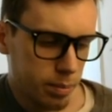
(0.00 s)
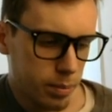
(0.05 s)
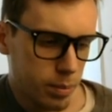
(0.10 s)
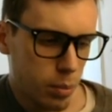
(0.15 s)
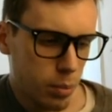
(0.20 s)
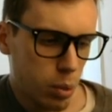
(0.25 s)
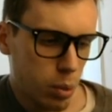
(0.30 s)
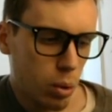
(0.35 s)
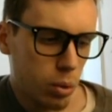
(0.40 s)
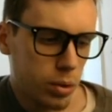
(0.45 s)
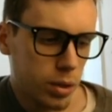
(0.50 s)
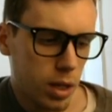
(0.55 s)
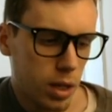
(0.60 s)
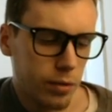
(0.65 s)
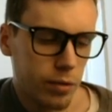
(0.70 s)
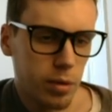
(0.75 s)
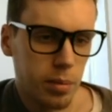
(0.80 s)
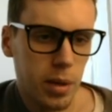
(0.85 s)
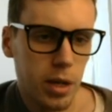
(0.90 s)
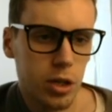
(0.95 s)
pull the
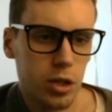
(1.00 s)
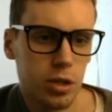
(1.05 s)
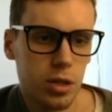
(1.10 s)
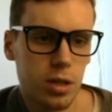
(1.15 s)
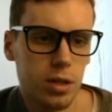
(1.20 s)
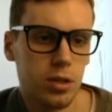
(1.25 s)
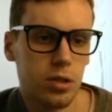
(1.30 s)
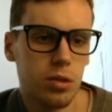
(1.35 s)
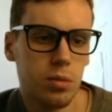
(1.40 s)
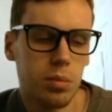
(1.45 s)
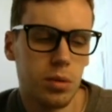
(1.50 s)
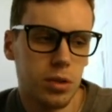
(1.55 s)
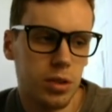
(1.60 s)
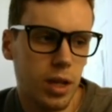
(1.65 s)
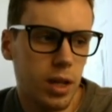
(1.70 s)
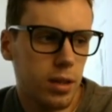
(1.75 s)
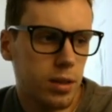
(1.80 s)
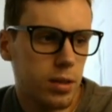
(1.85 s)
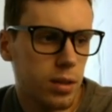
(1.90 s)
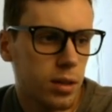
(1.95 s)
information in to
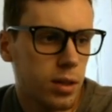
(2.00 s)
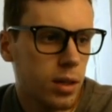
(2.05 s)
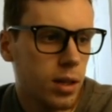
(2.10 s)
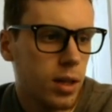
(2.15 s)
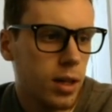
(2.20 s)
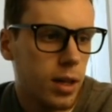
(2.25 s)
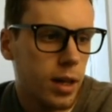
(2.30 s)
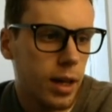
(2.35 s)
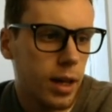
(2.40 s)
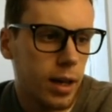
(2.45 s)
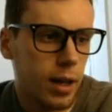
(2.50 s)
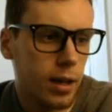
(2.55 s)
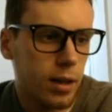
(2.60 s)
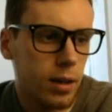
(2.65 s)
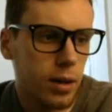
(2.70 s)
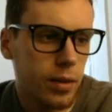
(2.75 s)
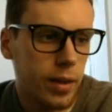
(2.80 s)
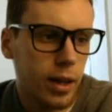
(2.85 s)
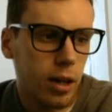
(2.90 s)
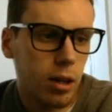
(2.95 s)
present,
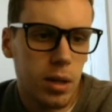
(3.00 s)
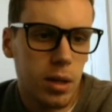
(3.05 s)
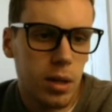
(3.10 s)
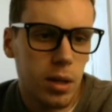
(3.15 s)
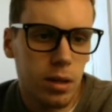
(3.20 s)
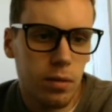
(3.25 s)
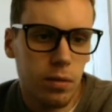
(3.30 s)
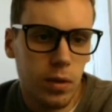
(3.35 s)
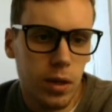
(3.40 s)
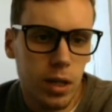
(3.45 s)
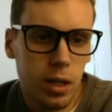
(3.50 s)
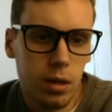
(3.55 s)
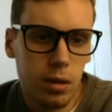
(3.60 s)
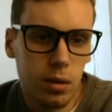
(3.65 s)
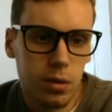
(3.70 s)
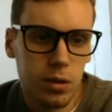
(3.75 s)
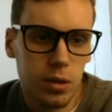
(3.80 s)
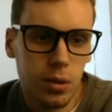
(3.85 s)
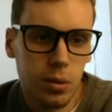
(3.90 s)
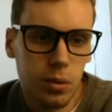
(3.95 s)
and that'll be the video.
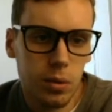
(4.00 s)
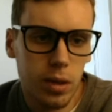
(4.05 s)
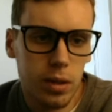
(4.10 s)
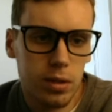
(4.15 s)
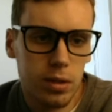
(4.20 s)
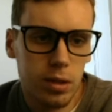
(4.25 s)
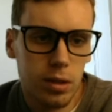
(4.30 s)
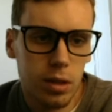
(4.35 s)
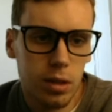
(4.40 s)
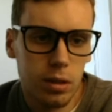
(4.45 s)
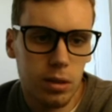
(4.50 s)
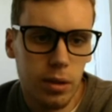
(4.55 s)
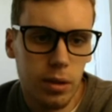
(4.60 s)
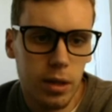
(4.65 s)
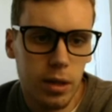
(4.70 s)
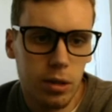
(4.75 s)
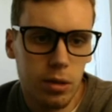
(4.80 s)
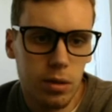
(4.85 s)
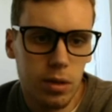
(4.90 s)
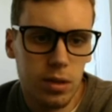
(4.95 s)
So let's go ahead
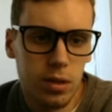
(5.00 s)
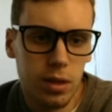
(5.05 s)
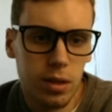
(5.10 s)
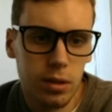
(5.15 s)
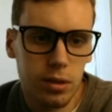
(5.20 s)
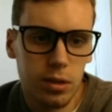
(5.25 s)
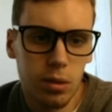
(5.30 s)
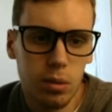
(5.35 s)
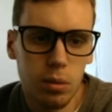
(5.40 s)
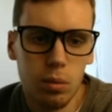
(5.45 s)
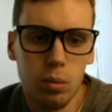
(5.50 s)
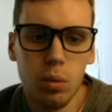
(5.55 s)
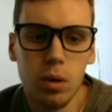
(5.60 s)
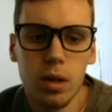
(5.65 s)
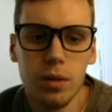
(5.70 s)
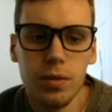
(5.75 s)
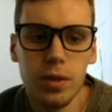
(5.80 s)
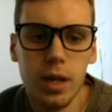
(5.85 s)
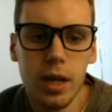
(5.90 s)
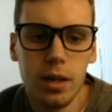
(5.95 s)
and do this thing. So what
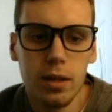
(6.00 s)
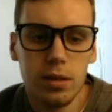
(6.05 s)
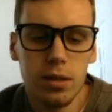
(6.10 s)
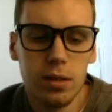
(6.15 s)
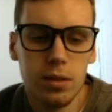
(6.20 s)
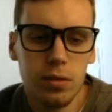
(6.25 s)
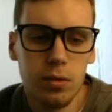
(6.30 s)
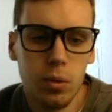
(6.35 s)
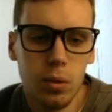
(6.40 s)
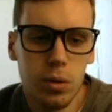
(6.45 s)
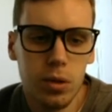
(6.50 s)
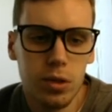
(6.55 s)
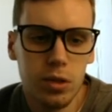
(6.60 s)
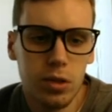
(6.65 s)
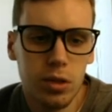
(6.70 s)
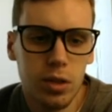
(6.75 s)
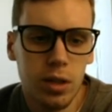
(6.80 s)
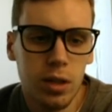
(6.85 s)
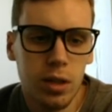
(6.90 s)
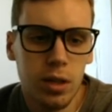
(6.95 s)
if analysis, of course,
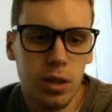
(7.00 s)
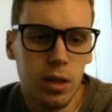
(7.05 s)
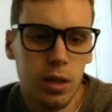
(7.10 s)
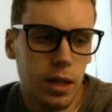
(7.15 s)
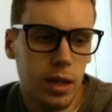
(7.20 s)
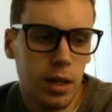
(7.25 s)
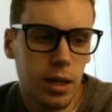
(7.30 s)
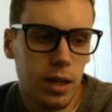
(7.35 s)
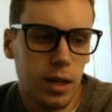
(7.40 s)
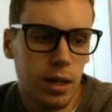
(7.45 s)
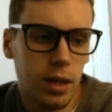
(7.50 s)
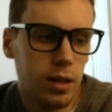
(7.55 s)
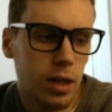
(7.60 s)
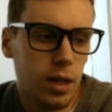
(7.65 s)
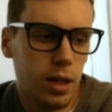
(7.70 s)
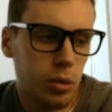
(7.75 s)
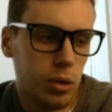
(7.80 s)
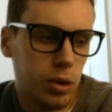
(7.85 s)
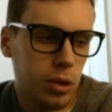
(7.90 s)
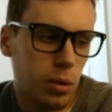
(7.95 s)
data
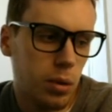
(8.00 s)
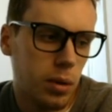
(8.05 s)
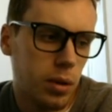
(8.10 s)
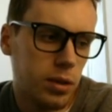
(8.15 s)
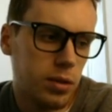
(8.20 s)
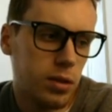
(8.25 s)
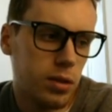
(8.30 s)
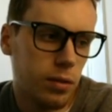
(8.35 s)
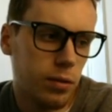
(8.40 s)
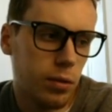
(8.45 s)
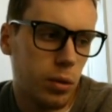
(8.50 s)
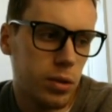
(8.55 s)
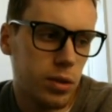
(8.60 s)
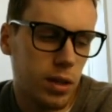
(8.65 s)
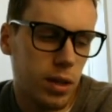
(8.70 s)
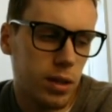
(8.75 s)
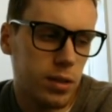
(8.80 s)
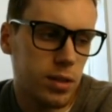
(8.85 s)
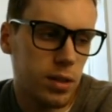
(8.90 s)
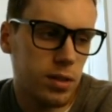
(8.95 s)
table, and you're going to, of course,
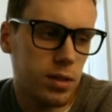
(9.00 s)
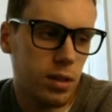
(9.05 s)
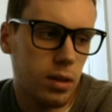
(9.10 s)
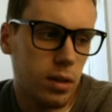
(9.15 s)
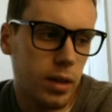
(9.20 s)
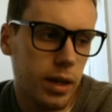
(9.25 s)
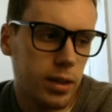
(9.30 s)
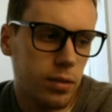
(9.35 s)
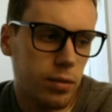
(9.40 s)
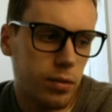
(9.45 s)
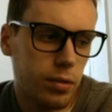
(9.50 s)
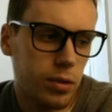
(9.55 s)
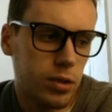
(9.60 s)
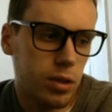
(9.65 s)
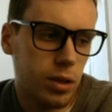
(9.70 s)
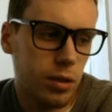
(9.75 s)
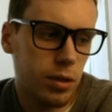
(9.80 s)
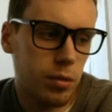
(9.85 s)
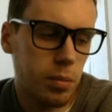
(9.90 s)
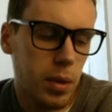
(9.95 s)
like I said, select
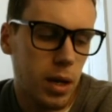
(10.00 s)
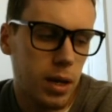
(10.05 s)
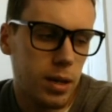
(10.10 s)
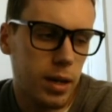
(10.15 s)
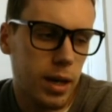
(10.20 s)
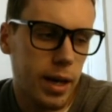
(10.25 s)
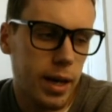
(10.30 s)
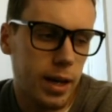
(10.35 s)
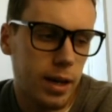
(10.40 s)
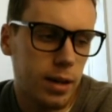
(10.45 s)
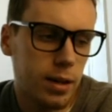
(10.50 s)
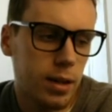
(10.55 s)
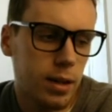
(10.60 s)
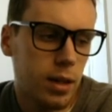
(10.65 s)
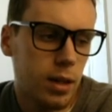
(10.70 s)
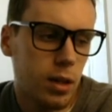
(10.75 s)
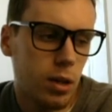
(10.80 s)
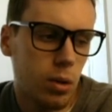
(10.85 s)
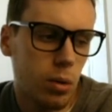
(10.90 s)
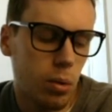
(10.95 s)
starting from A9
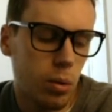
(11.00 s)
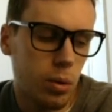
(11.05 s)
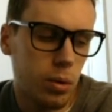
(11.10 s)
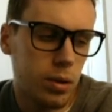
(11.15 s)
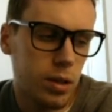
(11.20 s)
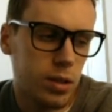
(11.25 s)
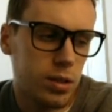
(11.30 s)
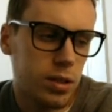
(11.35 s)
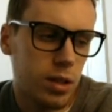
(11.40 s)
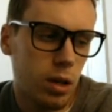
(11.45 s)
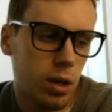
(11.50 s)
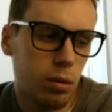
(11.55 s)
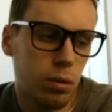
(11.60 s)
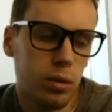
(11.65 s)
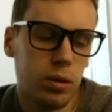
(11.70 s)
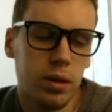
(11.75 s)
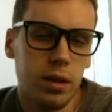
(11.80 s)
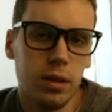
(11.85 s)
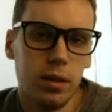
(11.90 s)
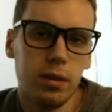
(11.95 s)
or the cell
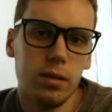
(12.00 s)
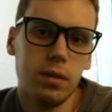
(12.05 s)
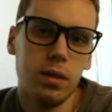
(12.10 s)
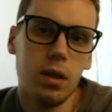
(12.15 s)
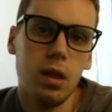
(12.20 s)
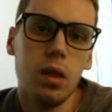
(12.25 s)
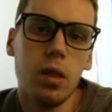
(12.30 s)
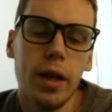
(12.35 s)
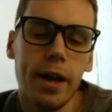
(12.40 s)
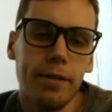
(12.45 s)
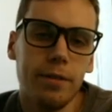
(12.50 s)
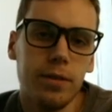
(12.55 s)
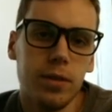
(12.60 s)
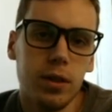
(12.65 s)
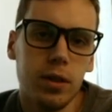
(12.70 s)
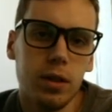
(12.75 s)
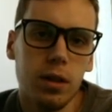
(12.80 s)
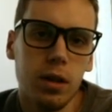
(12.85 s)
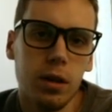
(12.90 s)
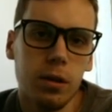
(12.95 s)
to the
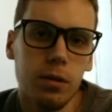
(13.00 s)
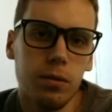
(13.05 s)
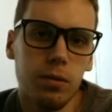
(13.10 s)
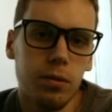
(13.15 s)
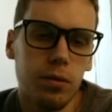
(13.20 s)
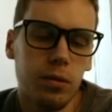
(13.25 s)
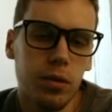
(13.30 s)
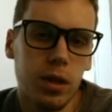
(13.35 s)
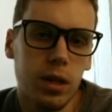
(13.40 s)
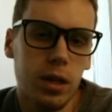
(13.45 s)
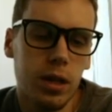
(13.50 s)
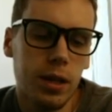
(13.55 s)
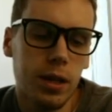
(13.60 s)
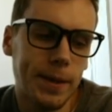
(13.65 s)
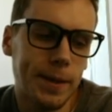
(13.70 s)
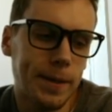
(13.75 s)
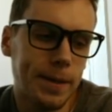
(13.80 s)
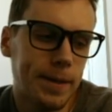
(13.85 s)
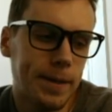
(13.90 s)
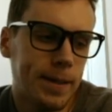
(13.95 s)
left of
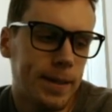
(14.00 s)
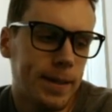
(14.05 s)
the